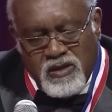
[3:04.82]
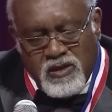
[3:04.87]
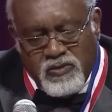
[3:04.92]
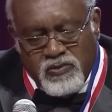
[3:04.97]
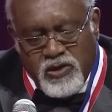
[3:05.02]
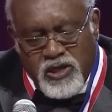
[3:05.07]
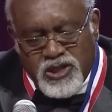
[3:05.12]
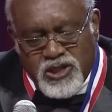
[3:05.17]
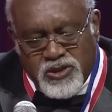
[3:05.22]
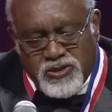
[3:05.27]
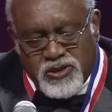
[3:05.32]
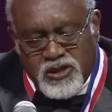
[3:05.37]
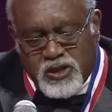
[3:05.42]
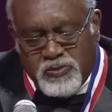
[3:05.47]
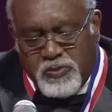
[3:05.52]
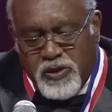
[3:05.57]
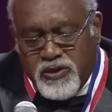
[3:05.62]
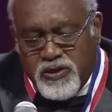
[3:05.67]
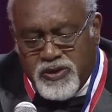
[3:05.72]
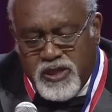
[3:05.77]
Racial
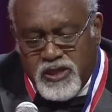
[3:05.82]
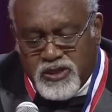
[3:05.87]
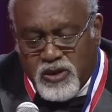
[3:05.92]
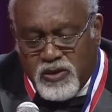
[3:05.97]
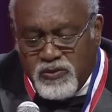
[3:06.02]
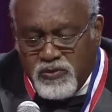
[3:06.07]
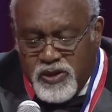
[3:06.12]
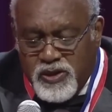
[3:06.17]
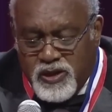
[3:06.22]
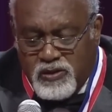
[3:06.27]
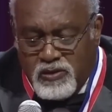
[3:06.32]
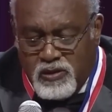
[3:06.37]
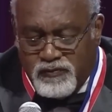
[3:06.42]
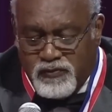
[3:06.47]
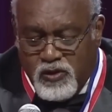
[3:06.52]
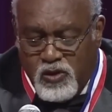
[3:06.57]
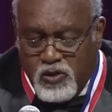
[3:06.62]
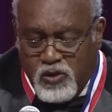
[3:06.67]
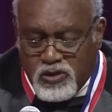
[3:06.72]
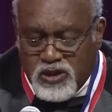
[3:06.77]
disparities are real,
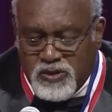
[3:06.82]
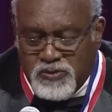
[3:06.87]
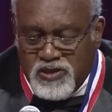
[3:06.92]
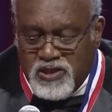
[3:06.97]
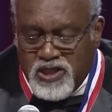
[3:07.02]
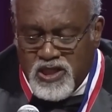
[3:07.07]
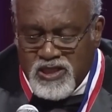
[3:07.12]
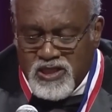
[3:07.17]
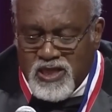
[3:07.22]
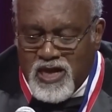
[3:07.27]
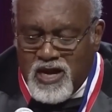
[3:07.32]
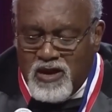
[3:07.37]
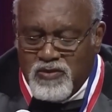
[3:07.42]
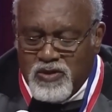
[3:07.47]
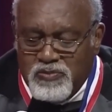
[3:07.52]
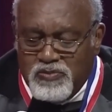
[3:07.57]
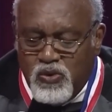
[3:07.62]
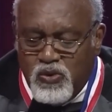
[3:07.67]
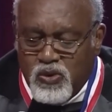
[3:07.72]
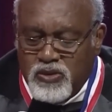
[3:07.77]
of course, but just how
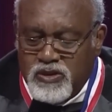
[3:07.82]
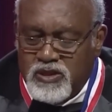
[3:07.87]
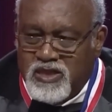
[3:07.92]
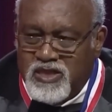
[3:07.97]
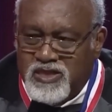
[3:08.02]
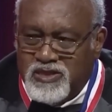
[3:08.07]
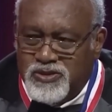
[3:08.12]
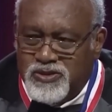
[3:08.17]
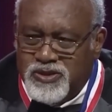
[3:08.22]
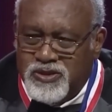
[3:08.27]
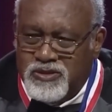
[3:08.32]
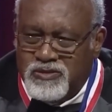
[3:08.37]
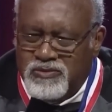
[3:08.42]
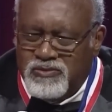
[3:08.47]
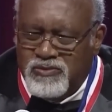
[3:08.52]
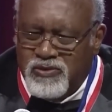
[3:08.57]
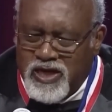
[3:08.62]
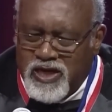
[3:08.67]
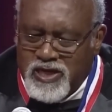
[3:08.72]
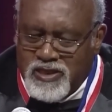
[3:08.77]
important is
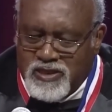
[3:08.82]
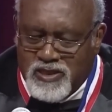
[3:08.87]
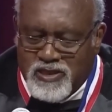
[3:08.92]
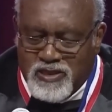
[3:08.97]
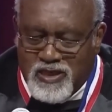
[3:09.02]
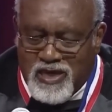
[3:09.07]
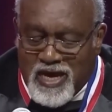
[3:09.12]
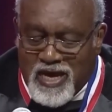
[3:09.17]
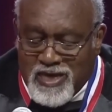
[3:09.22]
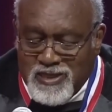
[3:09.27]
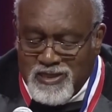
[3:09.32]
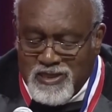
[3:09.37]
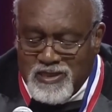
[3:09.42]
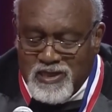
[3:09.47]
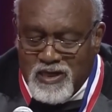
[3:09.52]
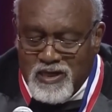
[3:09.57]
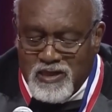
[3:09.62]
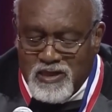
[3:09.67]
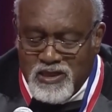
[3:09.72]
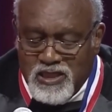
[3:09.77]
race as
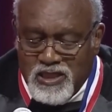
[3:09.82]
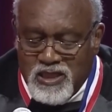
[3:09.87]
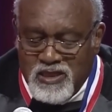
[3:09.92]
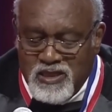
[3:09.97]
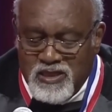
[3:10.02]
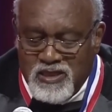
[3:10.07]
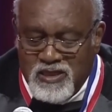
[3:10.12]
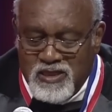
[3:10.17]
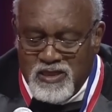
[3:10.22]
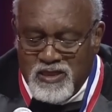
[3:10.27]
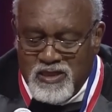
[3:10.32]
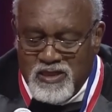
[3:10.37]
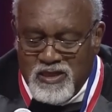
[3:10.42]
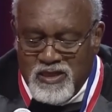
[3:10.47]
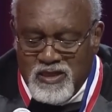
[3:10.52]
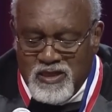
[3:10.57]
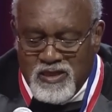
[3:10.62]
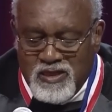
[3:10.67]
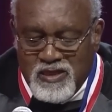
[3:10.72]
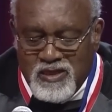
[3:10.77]
such?
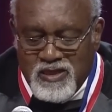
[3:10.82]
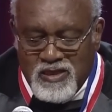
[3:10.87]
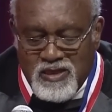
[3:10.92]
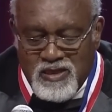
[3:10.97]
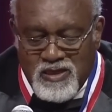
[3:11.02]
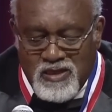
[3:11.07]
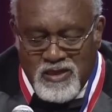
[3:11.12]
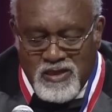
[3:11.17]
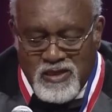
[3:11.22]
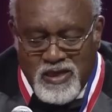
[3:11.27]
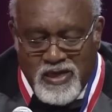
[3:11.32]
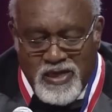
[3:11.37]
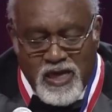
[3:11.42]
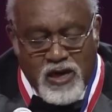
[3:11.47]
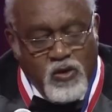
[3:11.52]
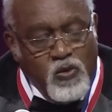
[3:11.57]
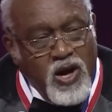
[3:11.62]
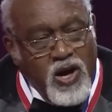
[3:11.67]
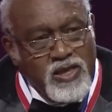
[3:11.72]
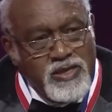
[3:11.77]

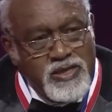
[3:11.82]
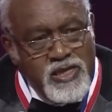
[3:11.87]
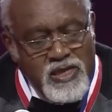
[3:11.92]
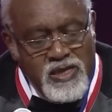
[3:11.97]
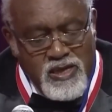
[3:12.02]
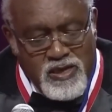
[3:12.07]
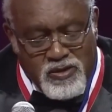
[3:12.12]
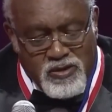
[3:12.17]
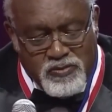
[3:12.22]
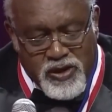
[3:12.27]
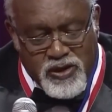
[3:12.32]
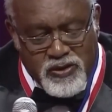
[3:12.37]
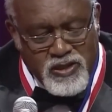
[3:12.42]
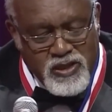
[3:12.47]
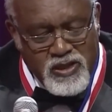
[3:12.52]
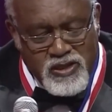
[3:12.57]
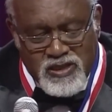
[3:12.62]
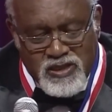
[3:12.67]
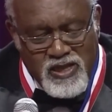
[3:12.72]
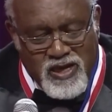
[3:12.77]
Inequality in
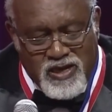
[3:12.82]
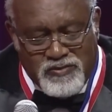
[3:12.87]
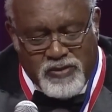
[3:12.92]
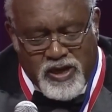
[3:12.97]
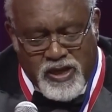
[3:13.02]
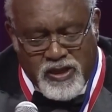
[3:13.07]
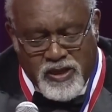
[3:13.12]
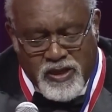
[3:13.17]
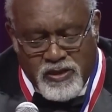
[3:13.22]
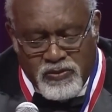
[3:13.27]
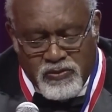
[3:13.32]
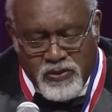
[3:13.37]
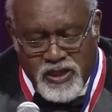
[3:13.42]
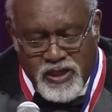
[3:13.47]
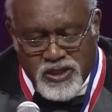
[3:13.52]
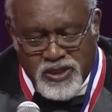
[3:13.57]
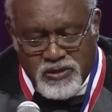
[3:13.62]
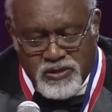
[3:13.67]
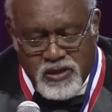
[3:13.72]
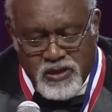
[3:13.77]
America is not mainly a
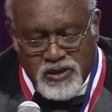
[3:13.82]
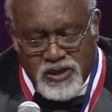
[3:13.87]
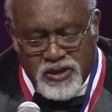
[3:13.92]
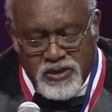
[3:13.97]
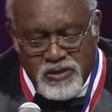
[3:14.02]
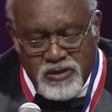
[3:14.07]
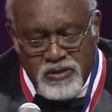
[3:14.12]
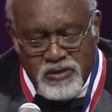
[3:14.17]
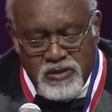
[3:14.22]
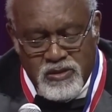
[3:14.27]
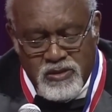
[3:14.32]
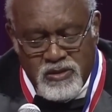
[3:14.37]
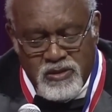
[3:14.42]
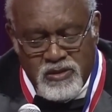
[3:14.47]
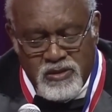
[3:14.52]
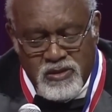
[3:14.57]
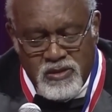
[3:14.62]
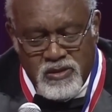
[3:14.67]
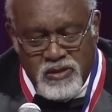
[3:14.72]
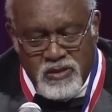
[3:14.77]
racial issue.
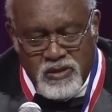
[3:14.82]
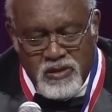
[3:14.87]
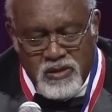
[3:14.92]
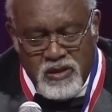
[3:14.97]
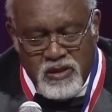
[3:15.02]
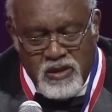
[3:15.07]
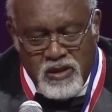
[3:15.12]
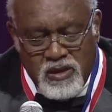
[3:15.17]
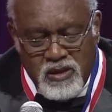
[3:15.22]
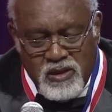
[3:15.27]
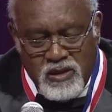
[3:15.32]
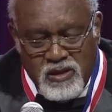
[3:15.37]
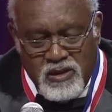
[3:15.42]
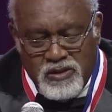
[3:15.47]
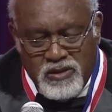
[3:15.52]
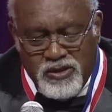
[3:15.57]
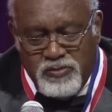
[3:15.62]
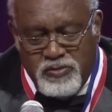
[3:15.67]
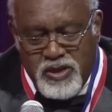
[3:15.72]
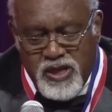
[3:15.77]

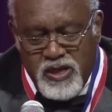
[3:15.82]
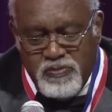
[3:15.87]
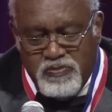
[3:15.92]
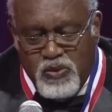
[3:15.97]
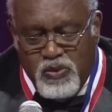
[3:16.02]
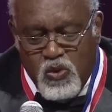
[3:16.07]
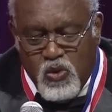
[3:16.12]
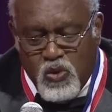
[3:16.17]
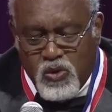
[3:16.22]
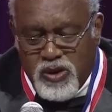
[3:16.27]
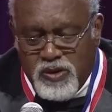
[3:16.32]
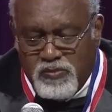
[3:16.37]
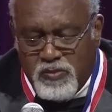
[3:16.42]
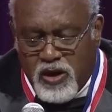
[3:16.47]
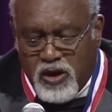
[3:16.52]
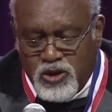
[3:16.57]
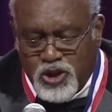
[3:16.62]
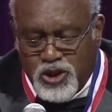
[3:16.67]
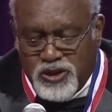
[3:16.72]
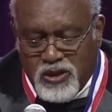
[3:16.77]
The many poor and
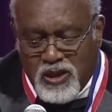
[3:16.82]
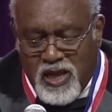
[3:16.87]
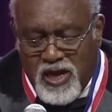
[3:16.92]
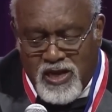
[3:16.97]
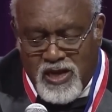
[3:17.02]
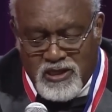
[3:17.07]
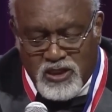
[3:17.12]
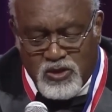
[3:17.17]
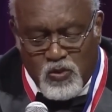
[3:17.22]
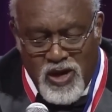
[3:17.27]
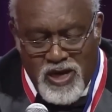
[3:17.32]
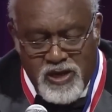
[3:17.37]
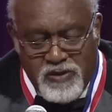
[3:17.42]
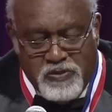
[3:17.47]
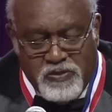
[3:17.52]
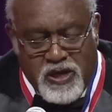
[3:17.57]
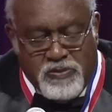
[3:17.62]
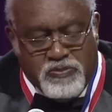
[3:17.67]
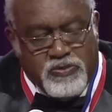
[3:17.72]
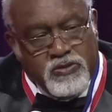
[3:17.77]
marginalized white
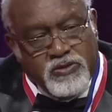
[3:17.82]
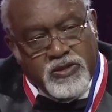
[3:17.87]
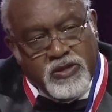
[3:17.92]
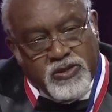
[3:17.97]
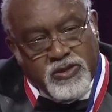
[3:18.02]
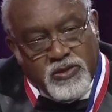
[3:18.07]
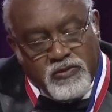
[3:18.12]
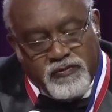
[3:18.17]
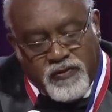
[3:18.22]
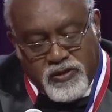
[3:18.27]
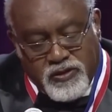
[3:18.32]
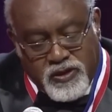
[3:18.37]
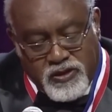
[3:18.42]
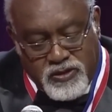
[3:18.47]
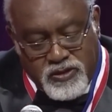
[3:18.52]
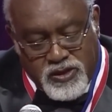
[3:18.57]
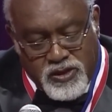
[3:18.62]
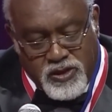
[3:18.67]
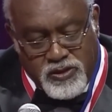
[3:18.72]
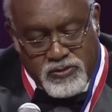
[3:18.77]
people deserve our
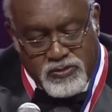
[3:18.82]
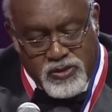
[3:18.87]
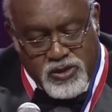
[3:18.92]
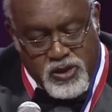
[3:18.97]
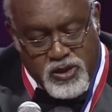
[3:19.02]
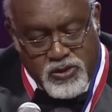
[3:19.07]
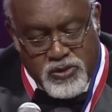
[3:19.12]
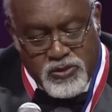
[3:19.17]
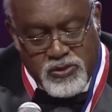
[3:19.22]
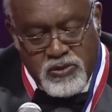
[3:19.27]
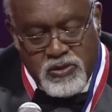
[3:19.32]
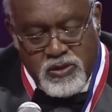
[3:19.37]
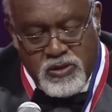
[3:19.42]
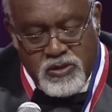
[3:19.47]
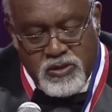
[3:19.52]
concern too.